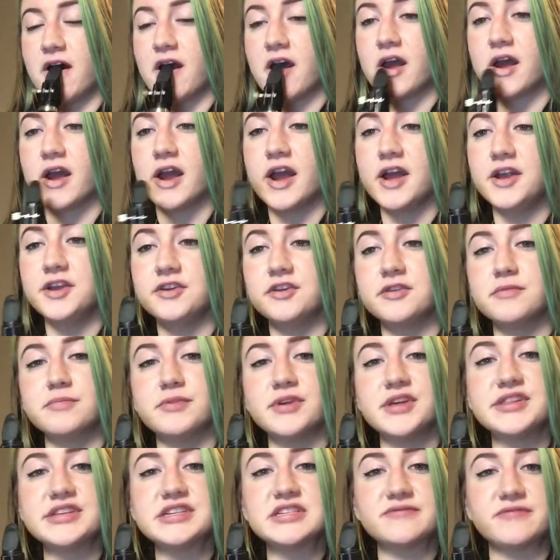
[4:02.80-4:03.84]
And you can
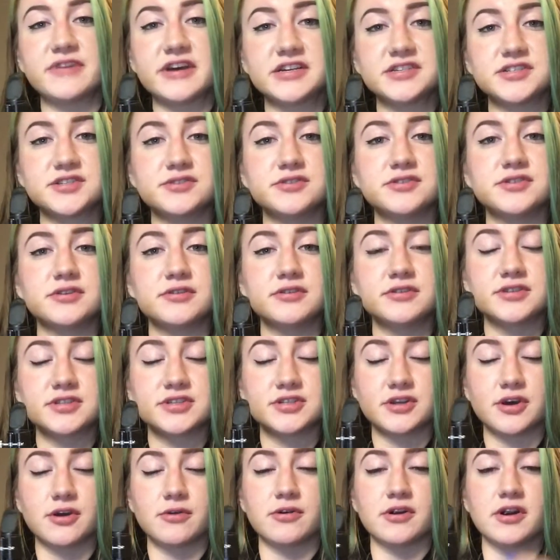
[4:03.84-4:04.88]
play this faster or
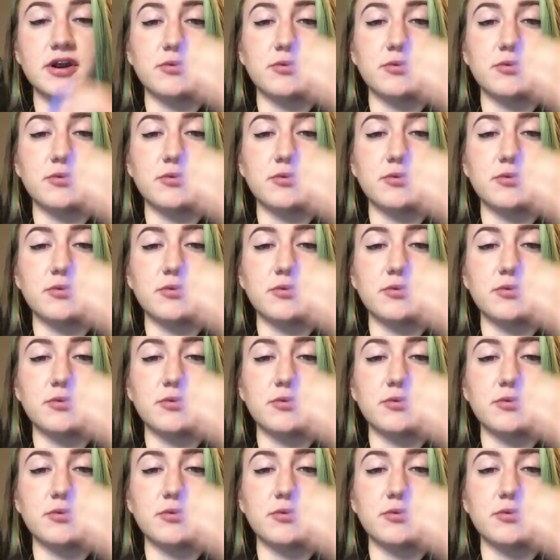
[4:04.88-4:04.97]
slower.